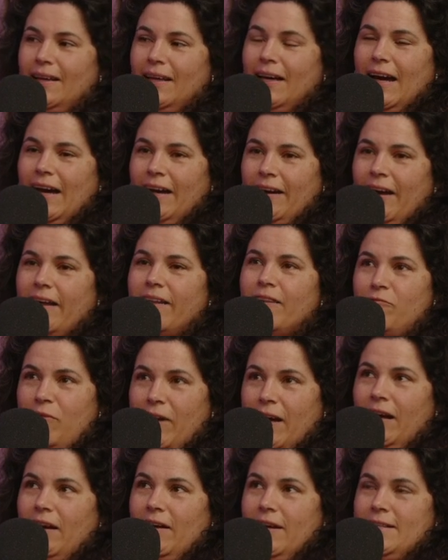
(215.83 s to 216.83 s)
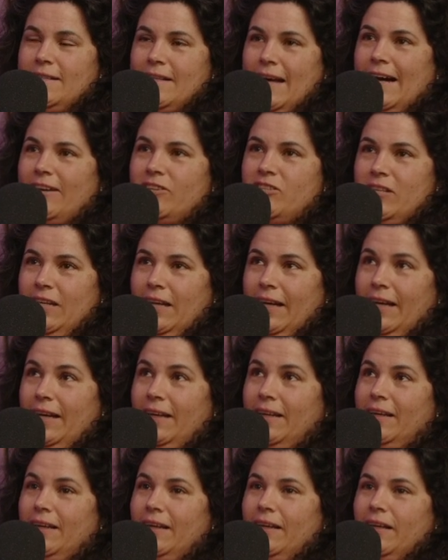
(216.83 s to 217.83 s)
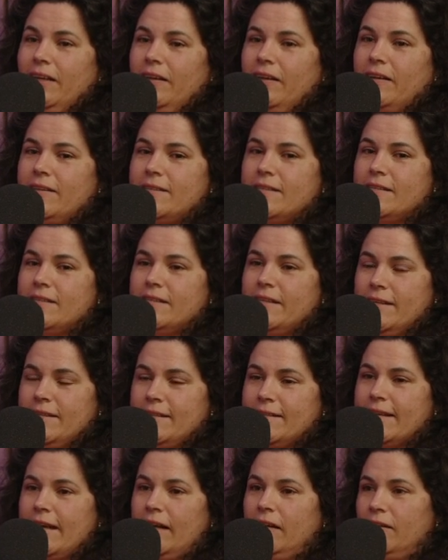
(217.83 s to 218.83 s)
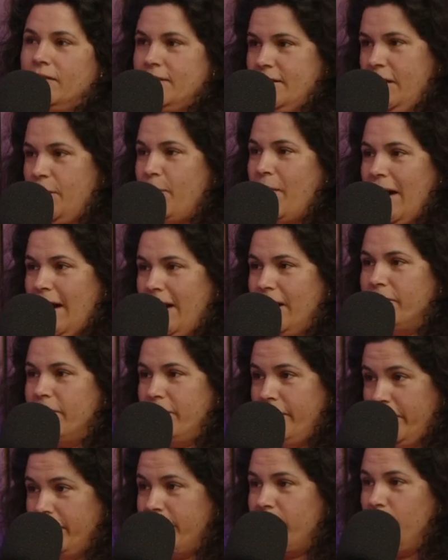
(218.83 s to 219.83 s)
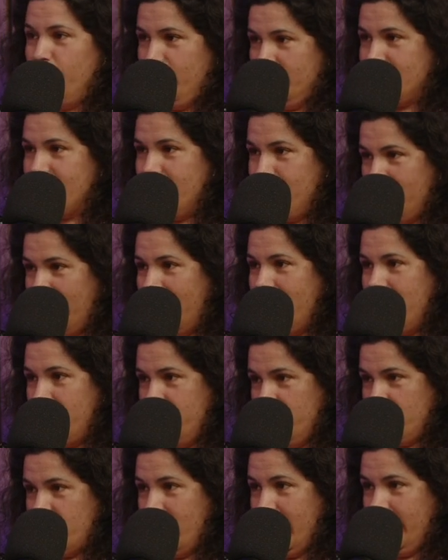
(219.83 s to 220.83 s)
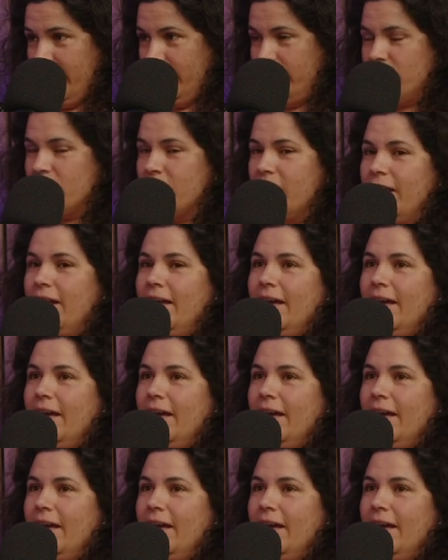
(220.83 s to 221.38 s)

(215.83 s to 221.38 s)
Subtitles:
and I realized that actually the skills that you have of influencing behavior change